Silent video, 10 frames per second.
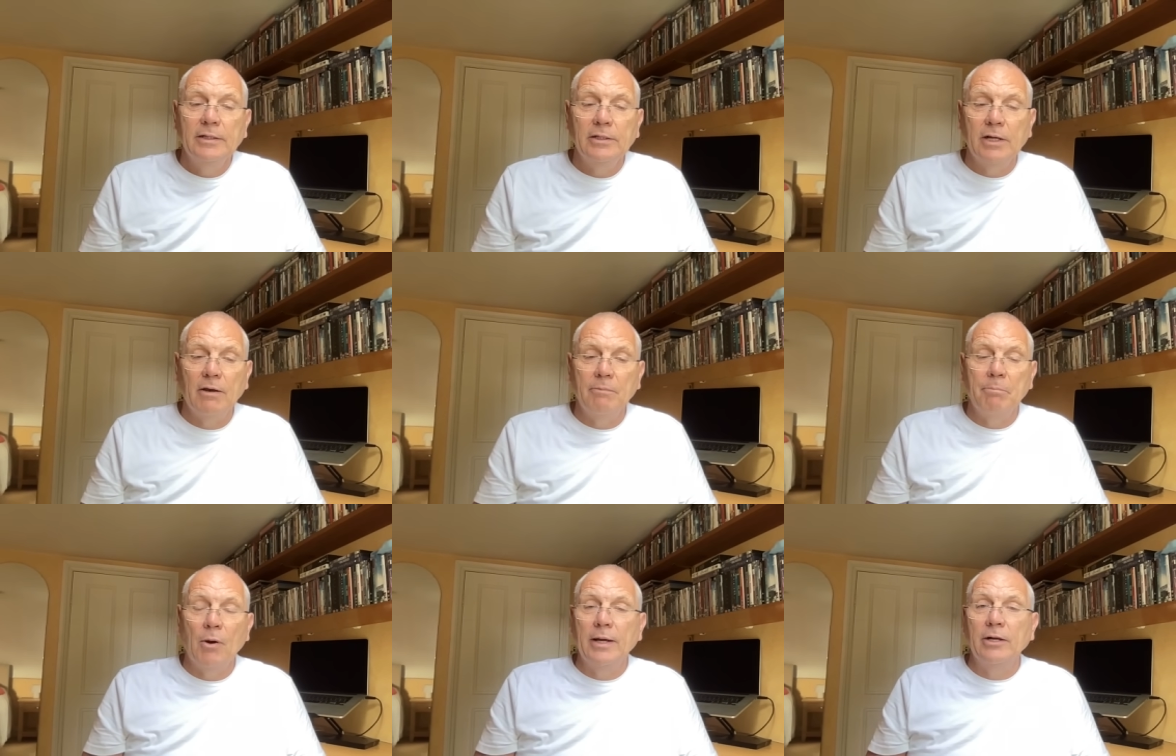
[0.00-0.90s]
you know,
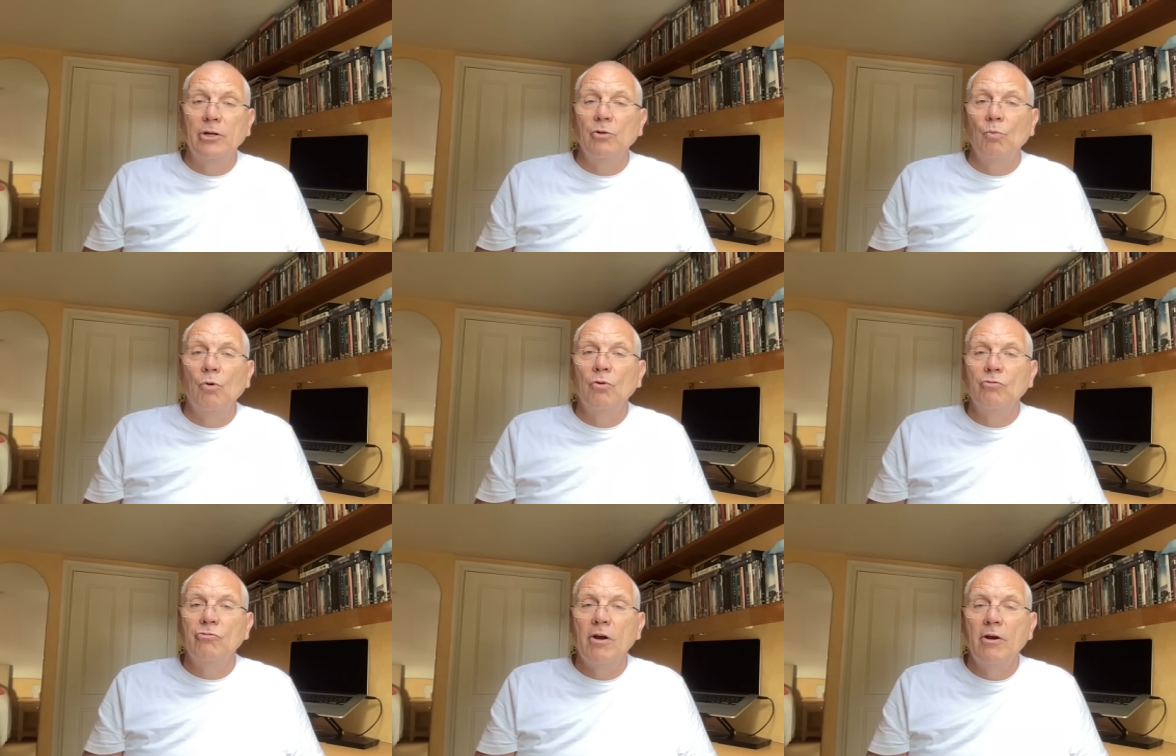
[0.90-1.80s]
buying a new
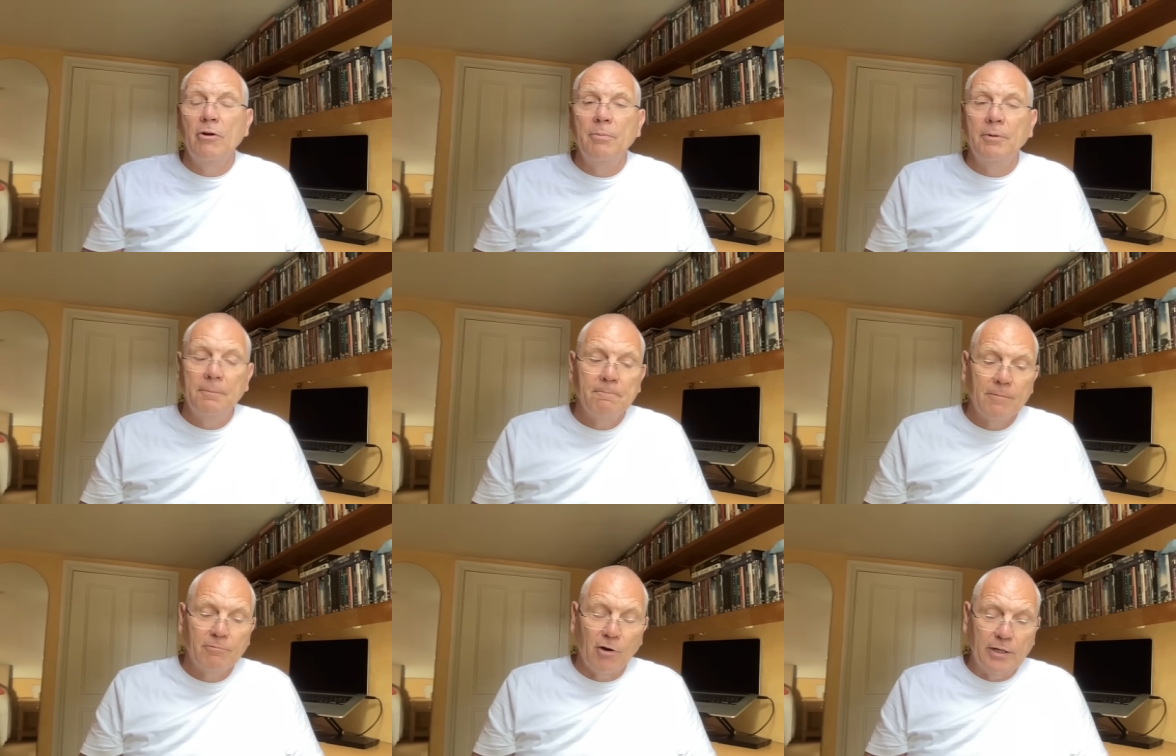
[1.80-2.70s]
wardrobe,
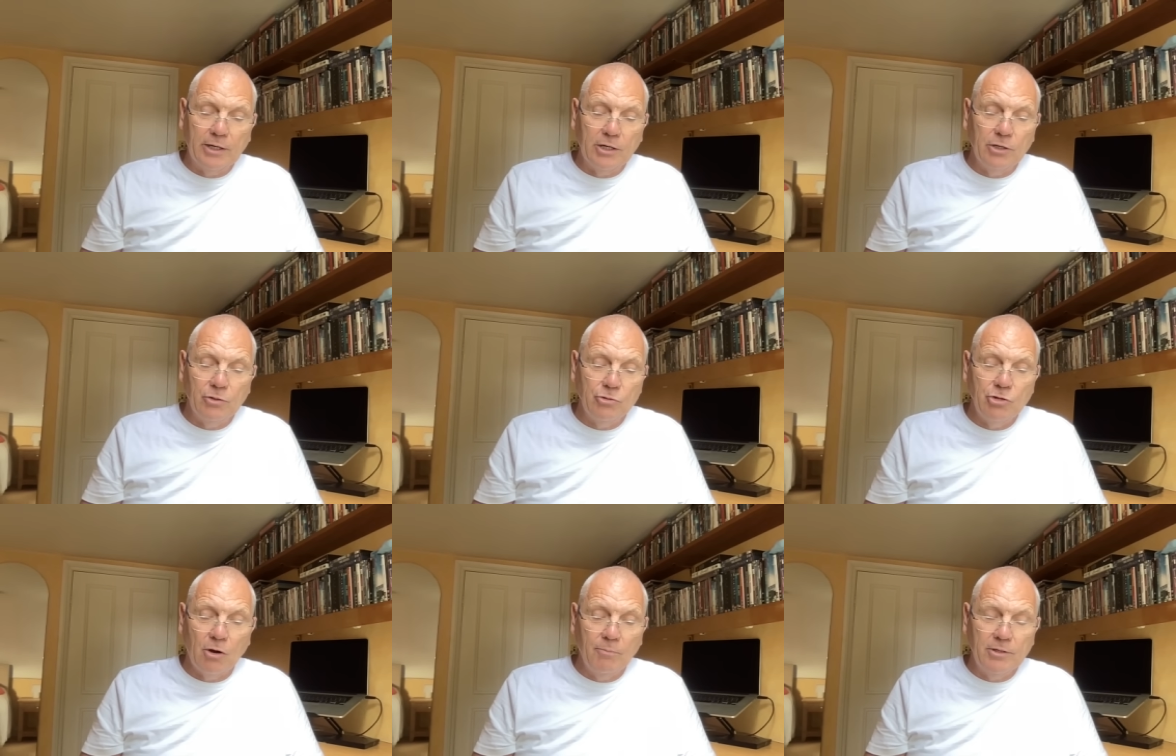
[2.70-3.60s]
finding a new job.